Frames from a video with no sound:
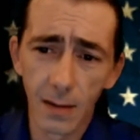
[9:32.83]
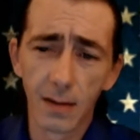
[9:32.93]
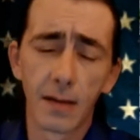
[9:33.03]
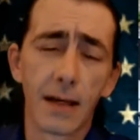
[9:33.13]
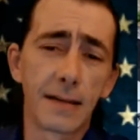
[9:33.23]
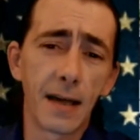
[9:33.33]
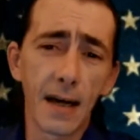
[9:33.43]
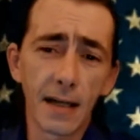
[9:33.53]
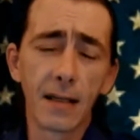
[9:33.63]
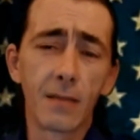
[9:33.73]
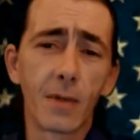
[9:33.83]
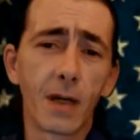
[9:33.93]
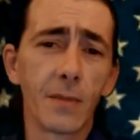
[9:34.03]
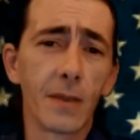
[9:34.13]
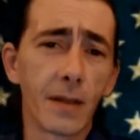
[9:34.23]
Attacking a
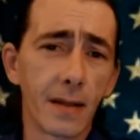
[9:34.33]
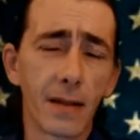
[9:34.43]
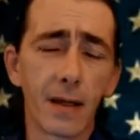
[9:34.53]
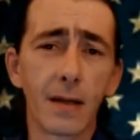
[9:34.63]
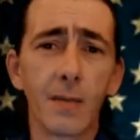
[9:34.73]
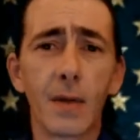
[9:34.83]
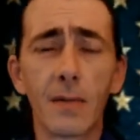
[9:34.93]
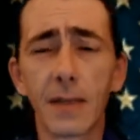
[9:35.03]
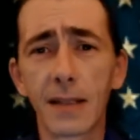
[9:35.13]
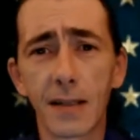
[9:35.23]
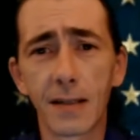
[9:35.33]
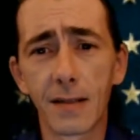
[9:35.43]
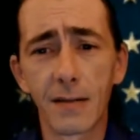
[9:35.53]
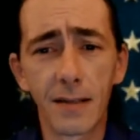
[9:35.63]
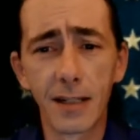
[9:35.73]
monument of the Ten Commandments has
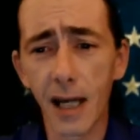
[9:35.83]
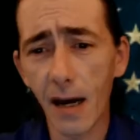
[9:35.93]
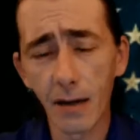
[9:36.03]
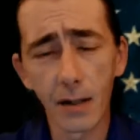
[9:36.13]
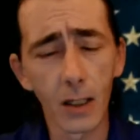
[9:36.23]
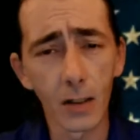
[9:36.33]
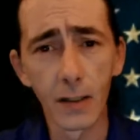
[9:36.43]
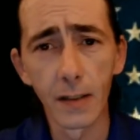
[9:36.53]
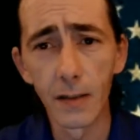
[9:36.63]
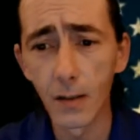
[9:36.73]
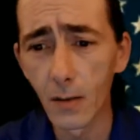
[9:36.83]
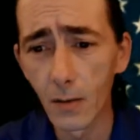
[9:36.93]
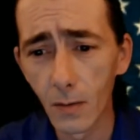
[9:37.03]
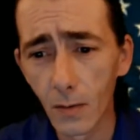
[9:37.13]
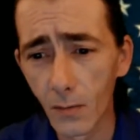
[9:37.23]
jack all to
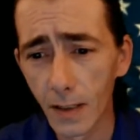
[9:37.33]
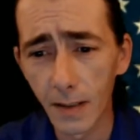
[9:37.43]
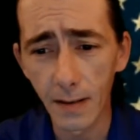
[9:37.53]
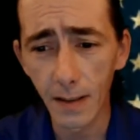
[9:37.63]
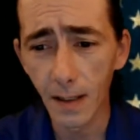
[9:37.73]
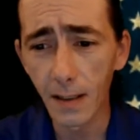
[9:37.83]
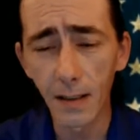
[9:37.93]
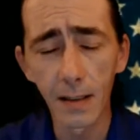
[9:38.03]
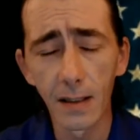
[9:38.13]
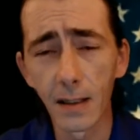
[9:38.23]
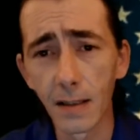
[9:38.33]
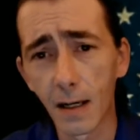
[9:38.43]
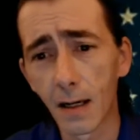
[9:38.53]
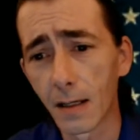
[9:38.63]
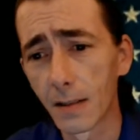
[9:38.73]
do with anything he
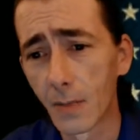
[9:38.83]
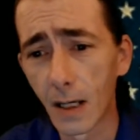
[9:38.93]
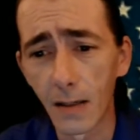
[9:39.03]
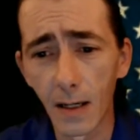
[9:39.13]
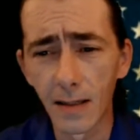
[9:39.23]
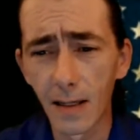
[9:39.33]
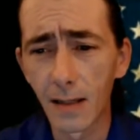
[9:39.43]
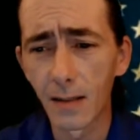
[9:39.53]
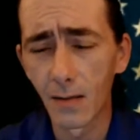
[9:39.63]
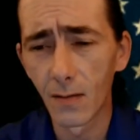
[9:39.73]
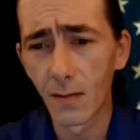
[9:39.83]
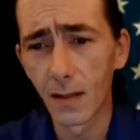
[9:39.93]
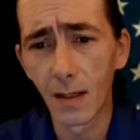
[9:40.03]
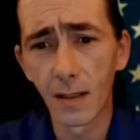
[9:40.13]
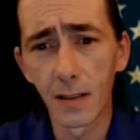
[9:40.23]
talked about, and then the
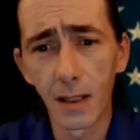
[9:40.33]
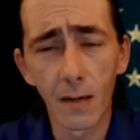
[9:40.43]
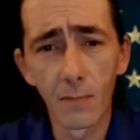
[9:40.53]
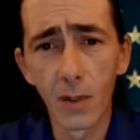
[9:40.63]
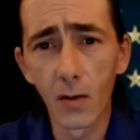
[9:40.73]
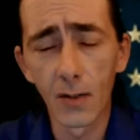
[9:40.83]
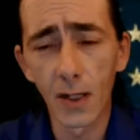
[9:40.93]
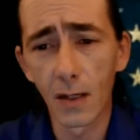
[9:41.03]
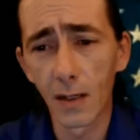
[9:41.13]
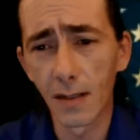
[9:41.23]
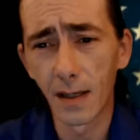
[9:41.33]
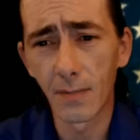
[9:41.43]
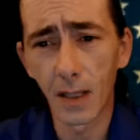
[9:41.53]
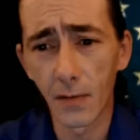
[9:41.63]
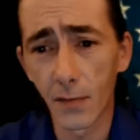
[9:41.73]
nut job goes on
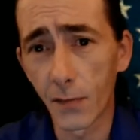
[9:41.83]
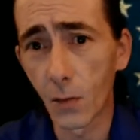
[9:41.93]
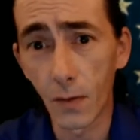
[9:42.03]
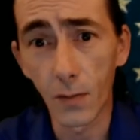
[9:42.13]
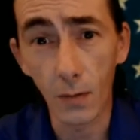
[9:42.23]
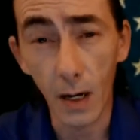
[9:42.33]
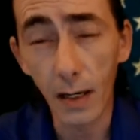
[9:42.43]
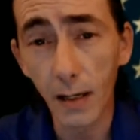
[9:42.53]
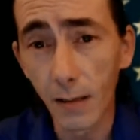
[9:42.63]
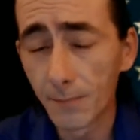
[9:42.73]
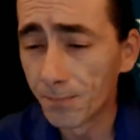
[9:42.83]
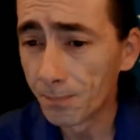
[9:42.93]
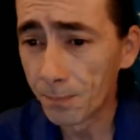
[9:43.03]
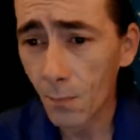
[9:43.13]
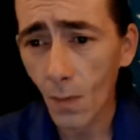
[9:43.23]
about the Fourth Reich,
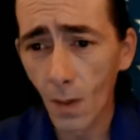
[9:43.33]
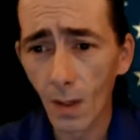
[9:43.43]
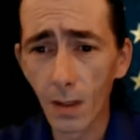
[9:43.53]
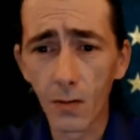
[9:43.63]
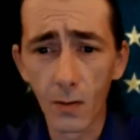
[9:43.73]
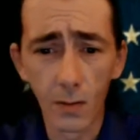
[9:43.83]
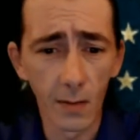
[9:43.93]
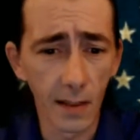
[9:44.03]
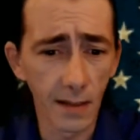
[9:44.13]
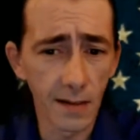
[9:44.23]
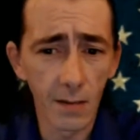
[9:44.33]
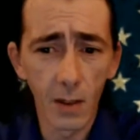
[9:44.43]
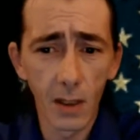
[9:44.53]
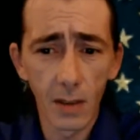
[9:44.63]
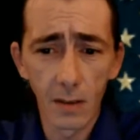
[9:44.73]
like some
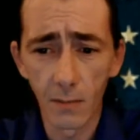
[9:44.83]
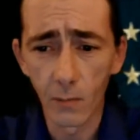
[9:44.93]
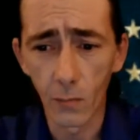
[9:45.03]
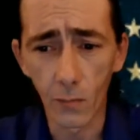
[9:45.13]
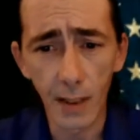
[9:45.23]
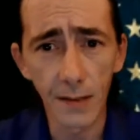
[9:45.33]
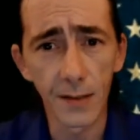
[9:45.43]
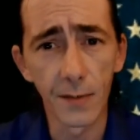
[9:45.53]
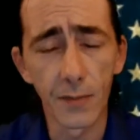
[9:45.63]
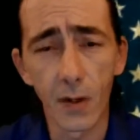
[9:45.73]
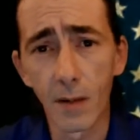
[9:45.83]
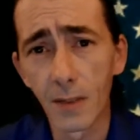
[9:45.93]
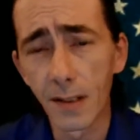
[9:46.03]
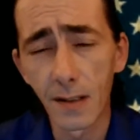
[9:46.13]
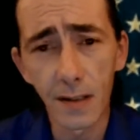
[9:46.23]
kind of white
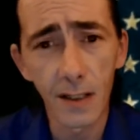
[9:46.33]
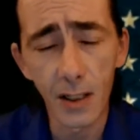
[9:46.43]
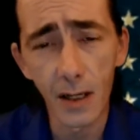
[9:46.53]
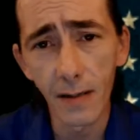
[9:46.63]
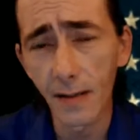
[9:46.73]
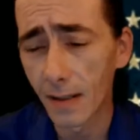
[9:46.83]
supremacist junk.